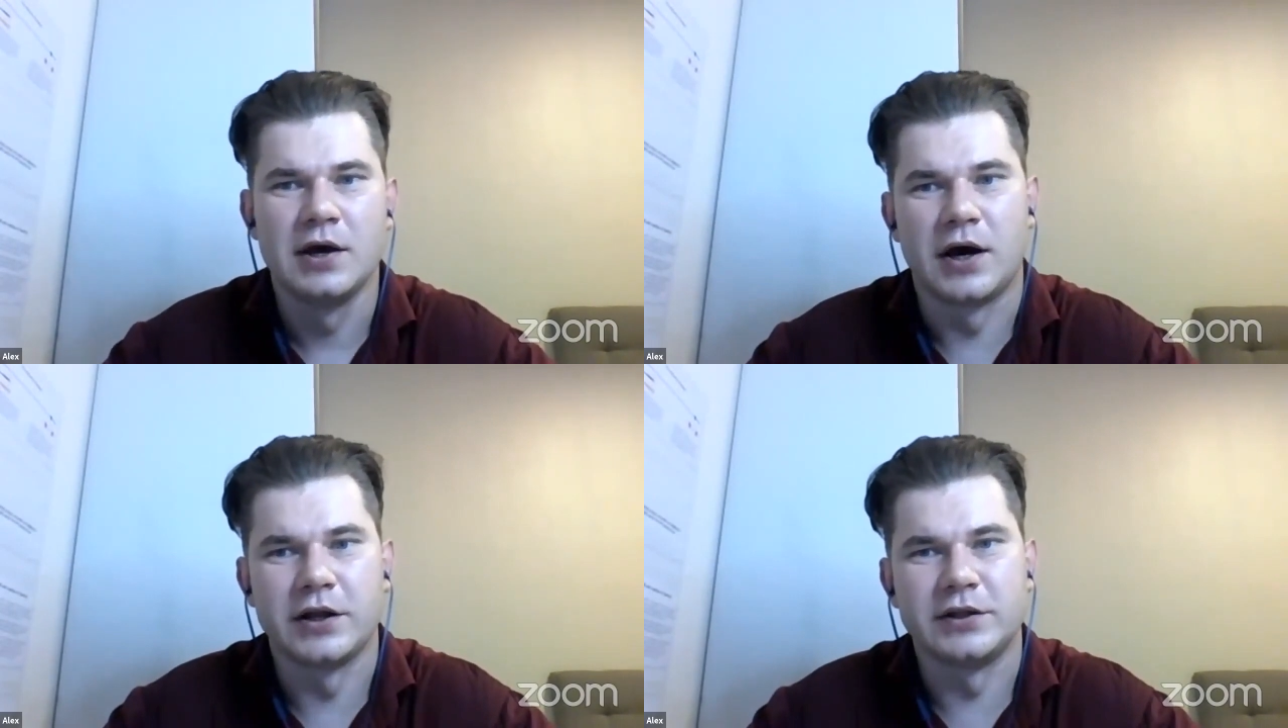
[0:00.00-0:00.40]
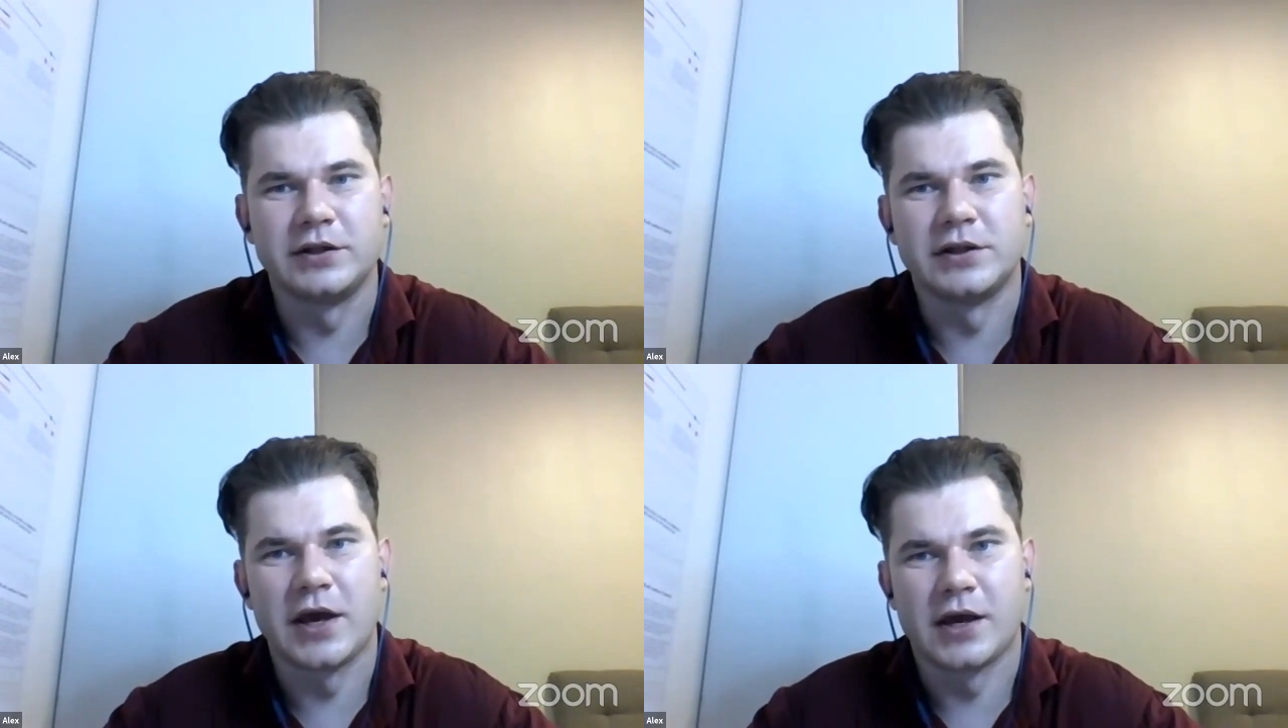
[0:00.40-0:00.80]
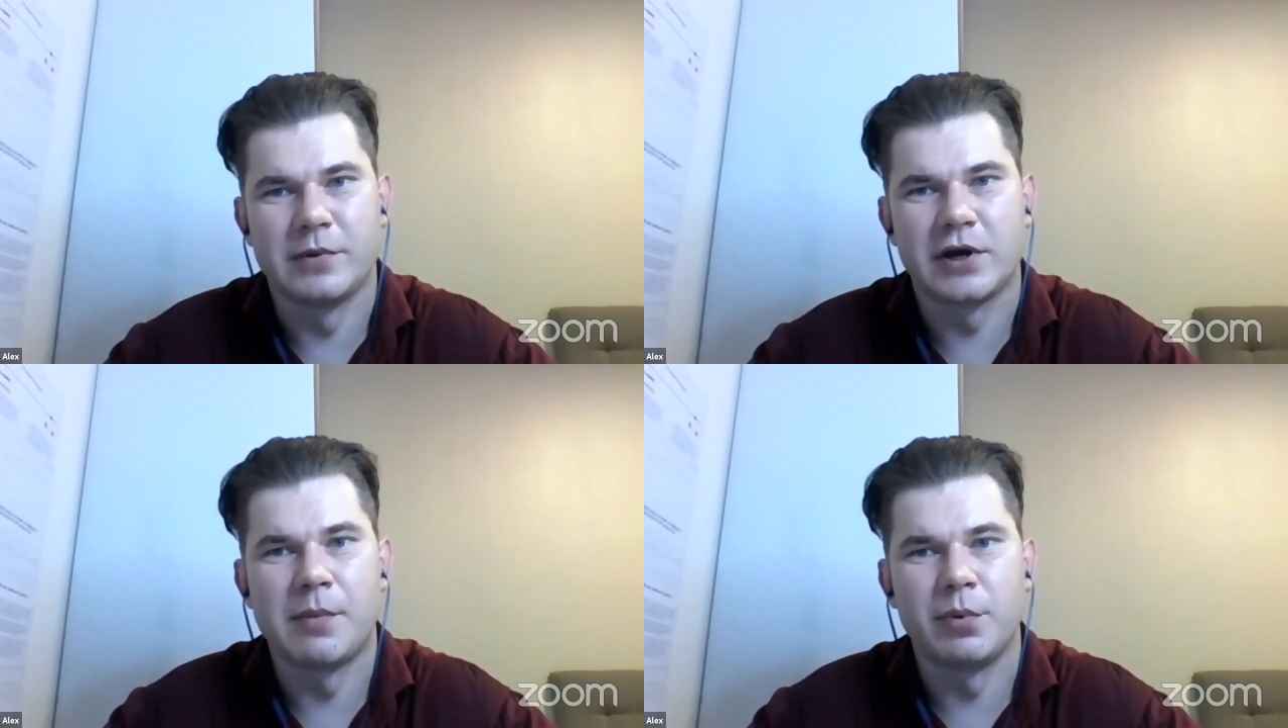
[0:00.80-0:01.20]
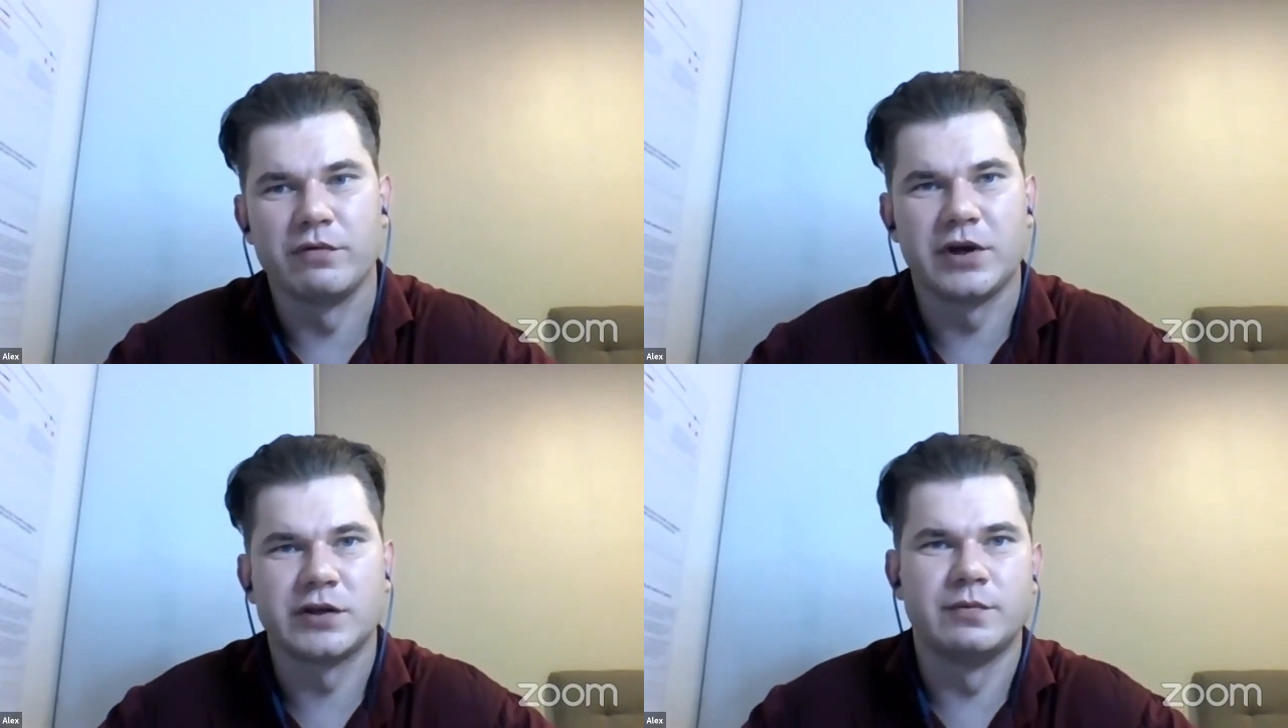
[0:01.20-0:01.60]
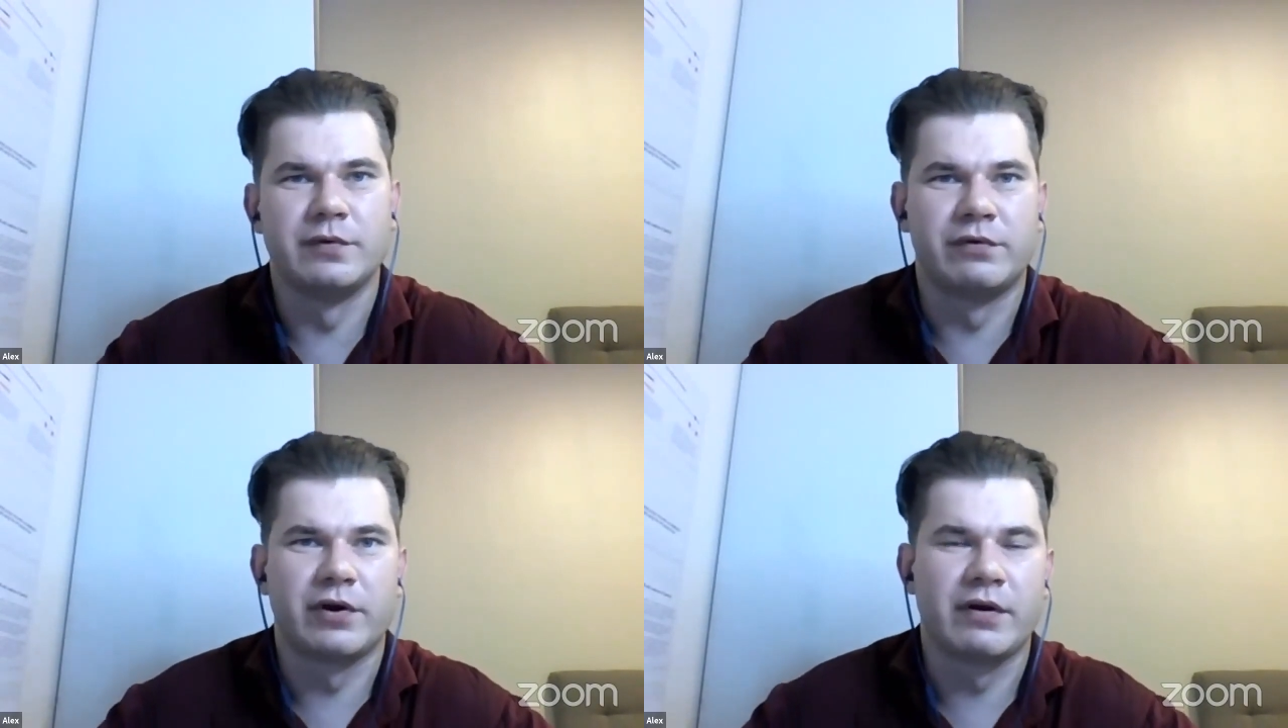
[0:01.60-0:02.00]
and it did take me a couple of weeks
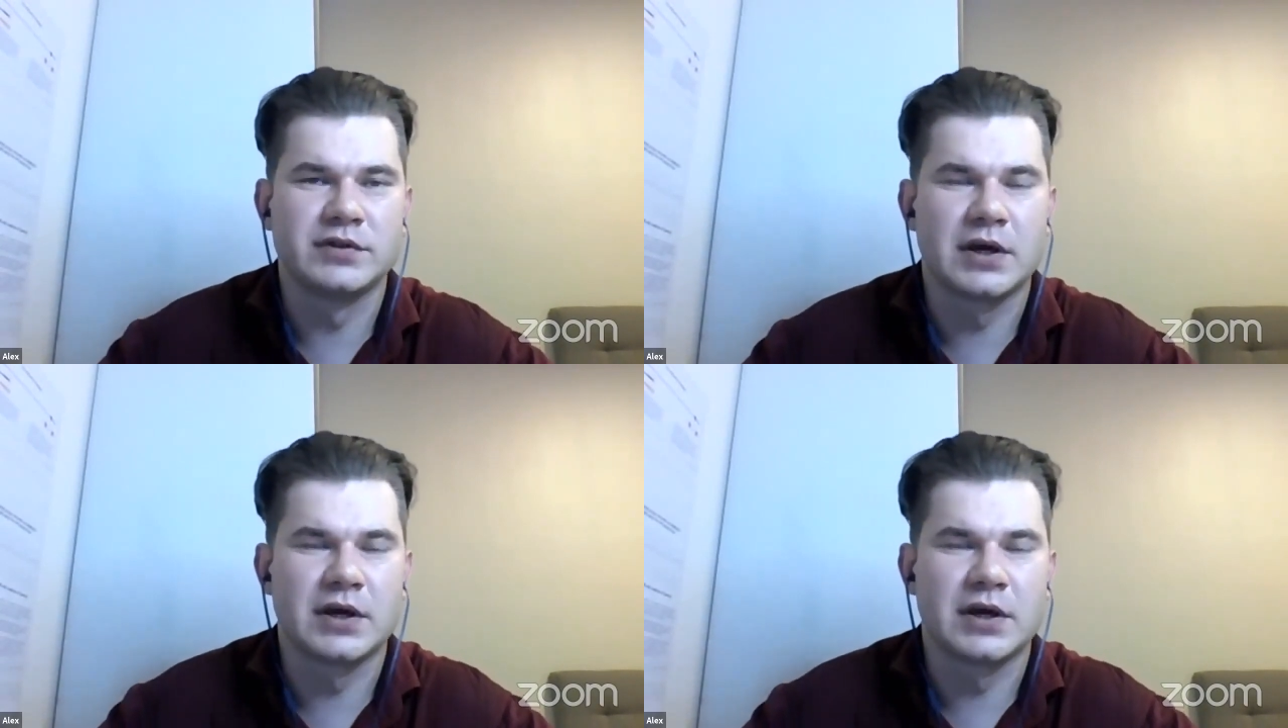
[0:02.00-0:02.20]
before I was